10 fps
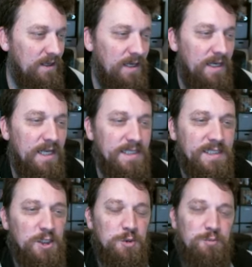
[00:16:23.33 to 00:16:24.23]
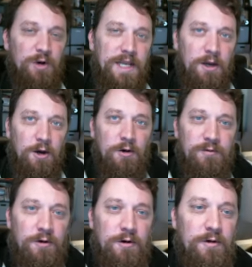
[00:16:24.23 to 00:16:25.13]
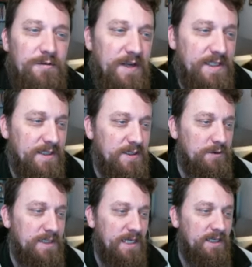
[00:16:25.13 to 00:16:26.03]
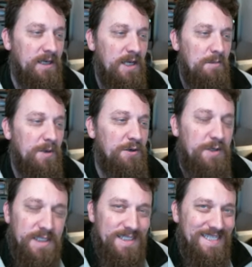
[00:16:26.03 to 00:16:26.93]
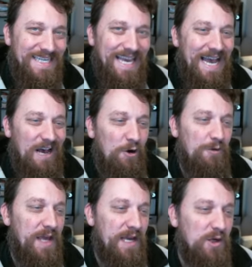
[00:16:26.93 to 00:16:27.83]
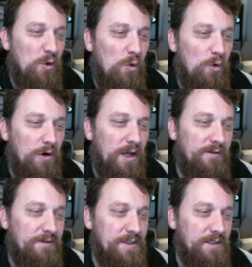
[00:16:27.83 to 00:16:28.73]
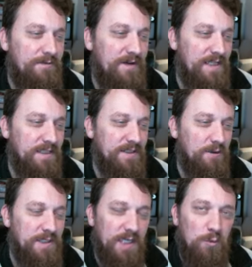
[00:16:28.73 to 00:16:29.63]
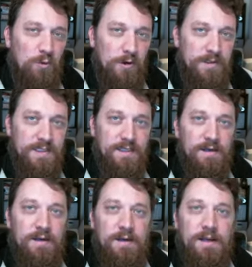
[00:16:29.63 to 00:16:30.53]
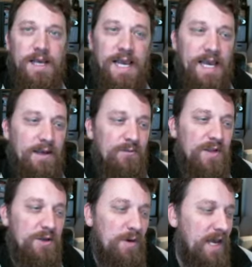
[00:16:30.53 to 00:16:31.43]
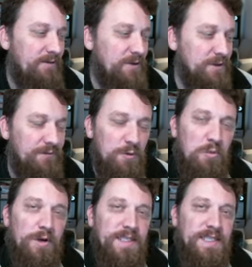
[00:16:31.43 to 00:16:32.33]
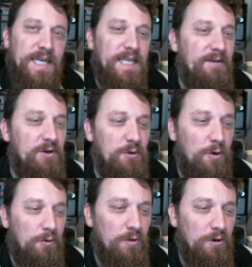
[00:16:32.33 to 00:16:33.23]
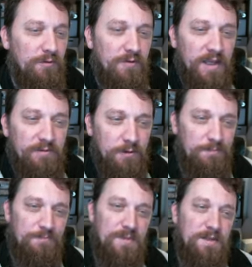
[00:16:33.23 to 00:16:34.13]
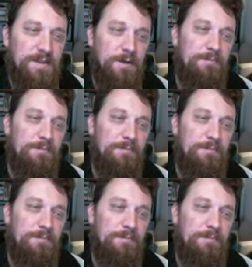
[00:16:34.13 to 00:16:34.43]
nice little spread over Fangs of Sotek, but you can see how that core of Fangs of Sotek works. And then you have just a few points to kind of give it your own little flavor. So